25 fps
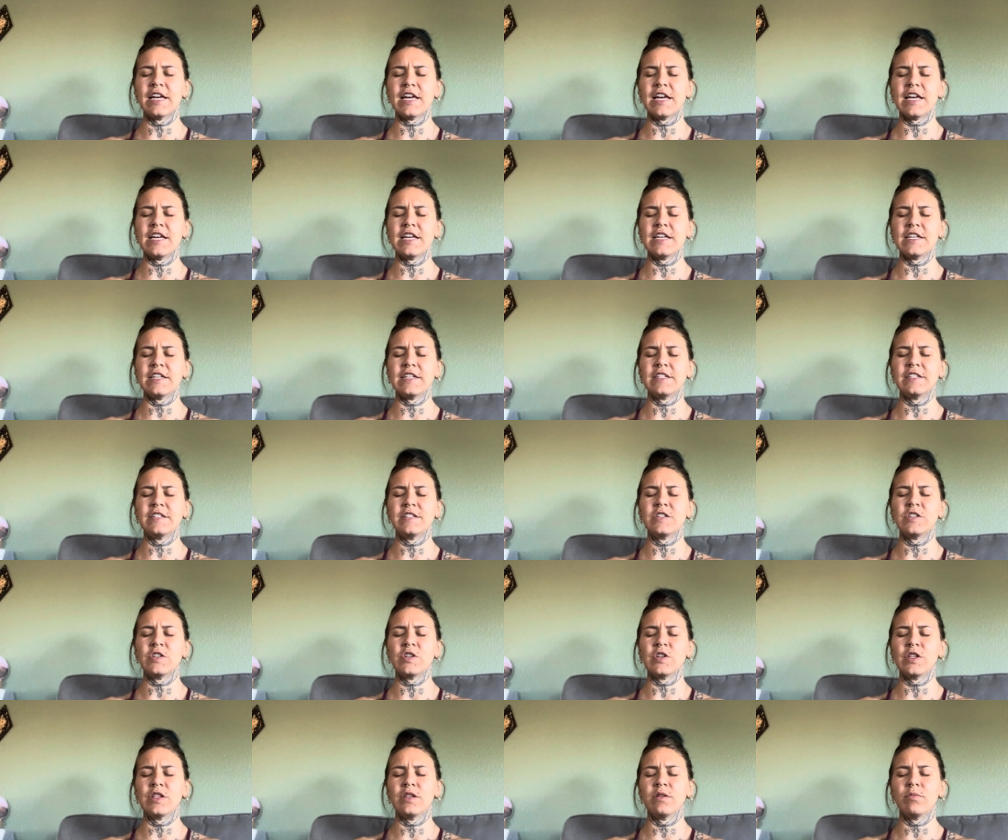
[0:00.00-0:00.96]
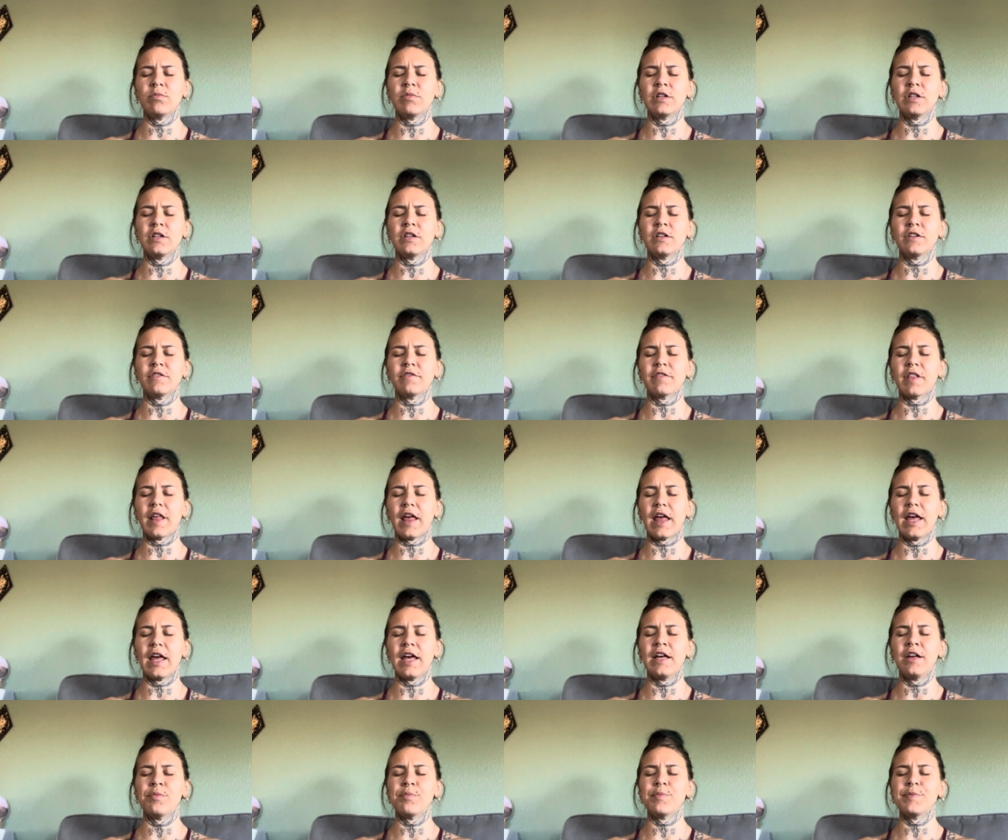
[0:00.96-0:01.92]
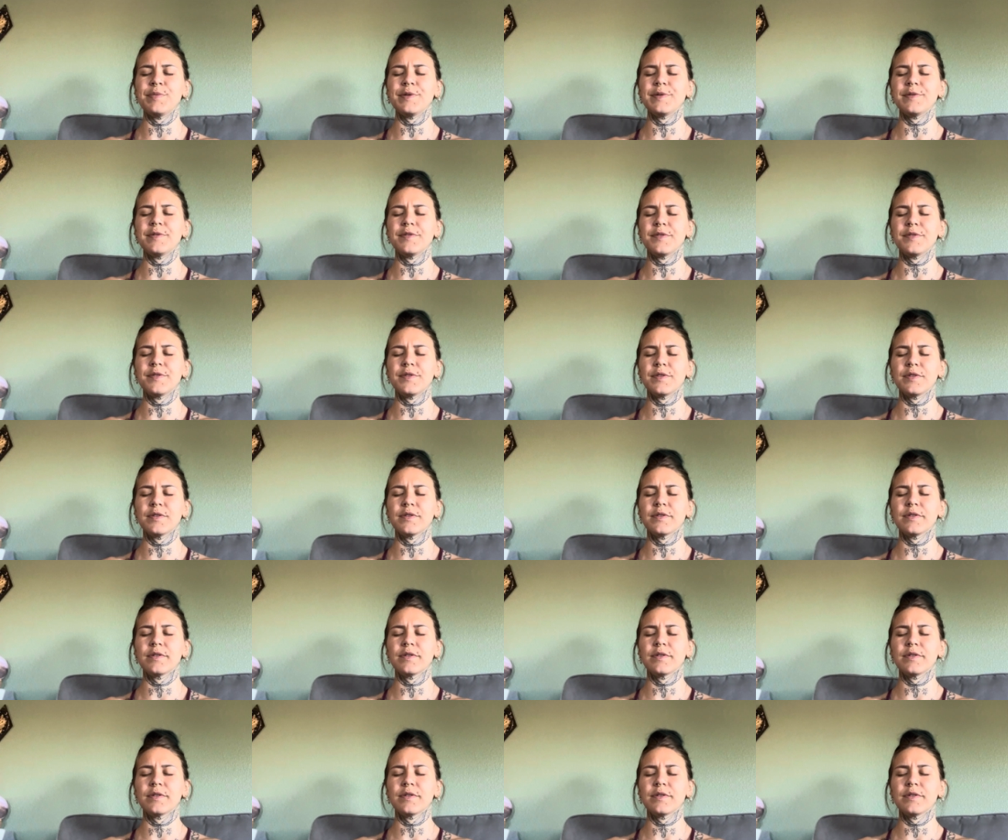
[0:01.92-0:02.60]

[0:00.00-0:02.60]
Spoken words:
and to the middle of the hips.